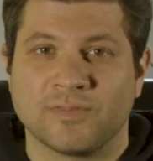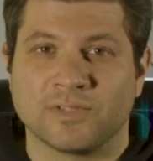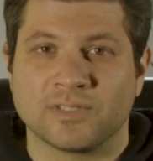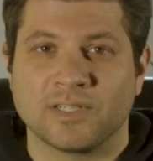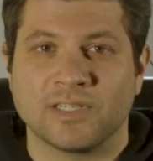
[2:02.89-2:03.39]
if you're
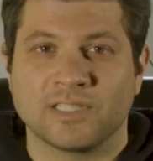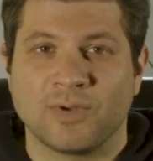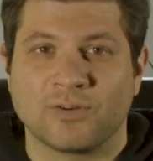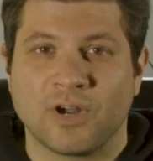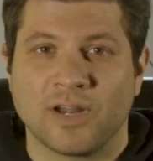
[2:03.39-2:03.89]
serious
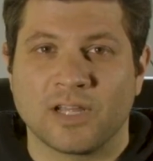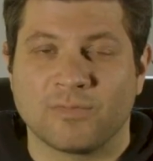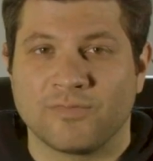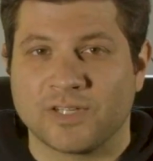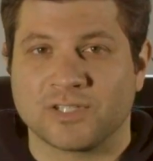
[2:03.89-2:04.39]
about writing a
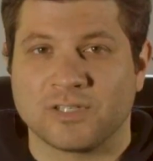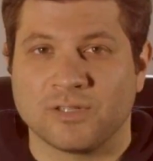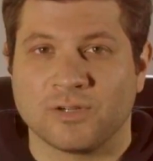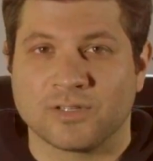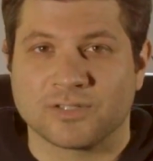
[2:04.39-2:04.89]
professionally
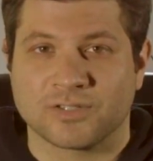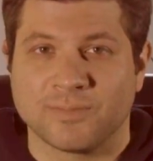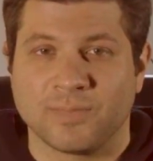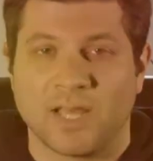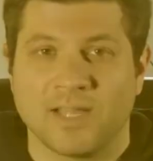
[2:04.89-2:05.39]
looking
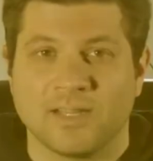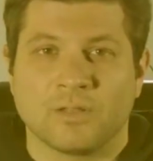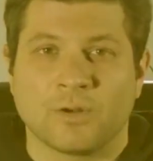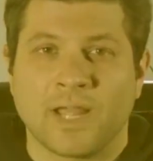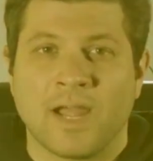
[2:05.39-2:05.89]
screenplay.
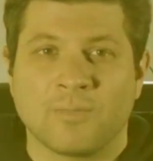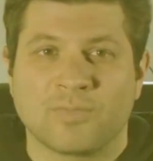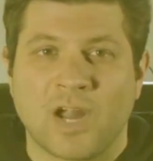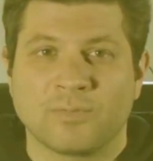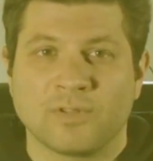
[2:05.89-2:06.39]
Learning how to
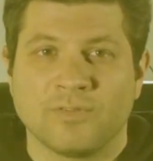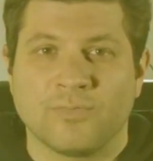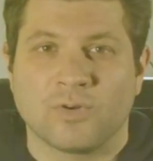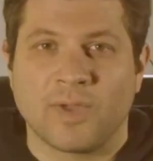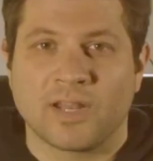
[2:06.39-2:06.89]
properly
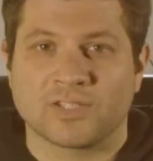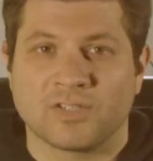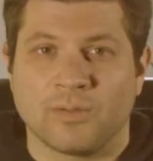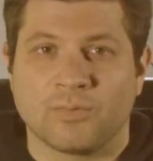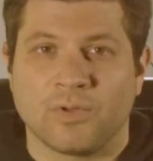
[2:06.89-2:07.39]
format a
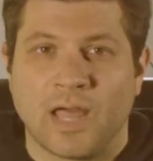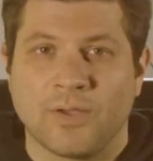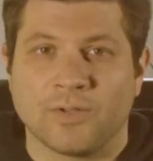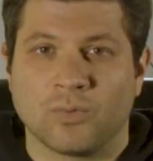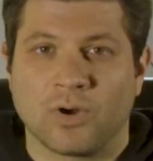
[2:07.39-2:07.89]
script will allow
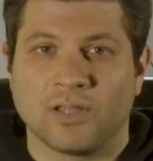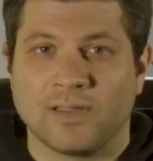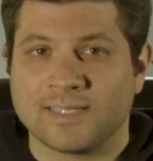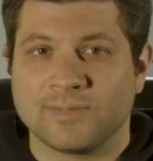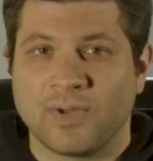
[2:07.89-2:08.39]
you to worry
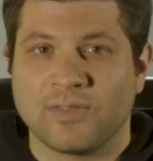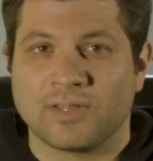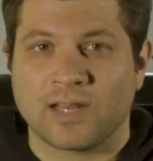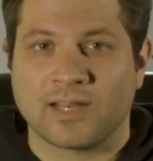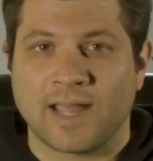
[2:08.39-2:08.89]
less about the
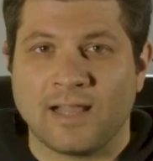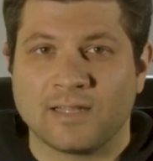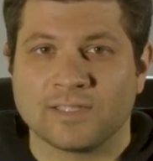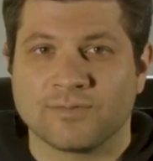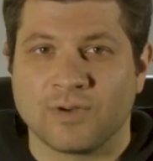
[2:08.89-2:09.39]

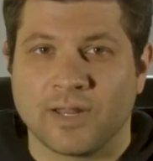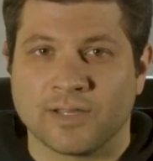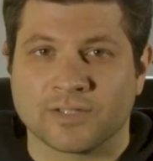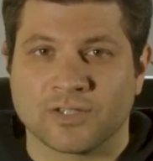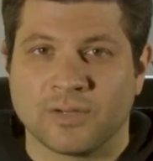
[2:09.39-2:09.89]
technicalities of writing
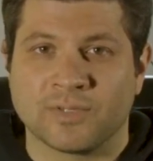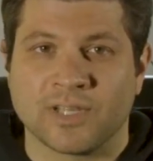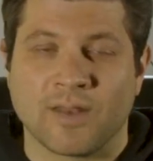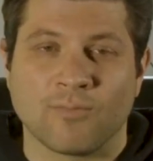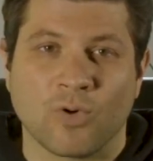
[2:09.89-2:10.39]
a script
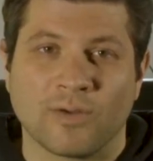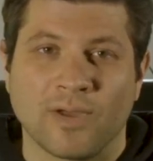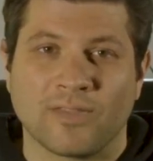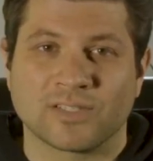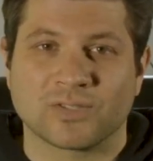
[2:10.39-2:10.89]
and more
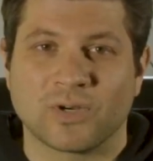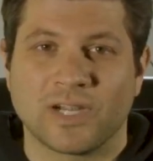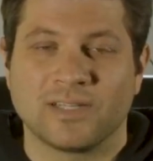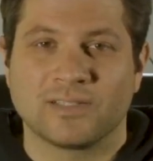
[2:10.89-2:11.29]
about the story.